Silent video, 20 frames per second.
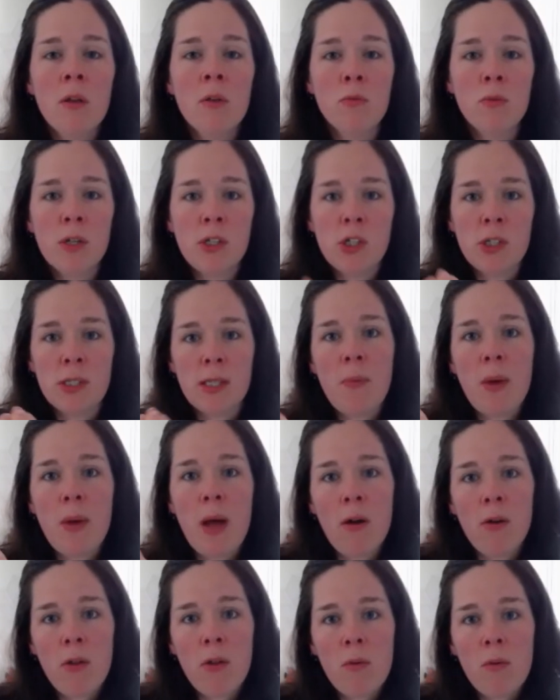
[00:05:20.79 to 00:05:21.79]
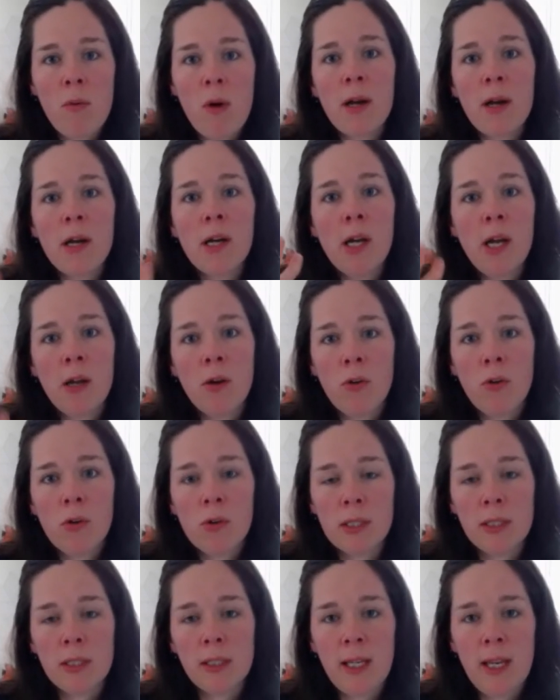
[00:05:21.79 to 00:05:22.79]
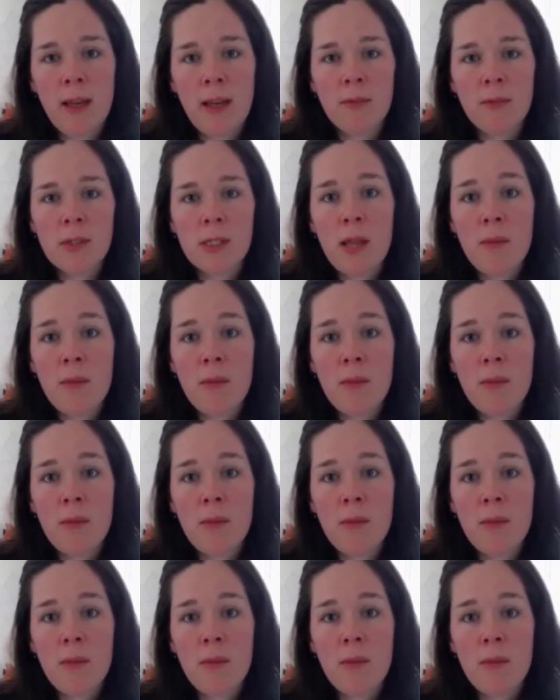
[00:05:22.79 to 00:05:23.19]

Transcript: reaches up out of the water and grows leaves,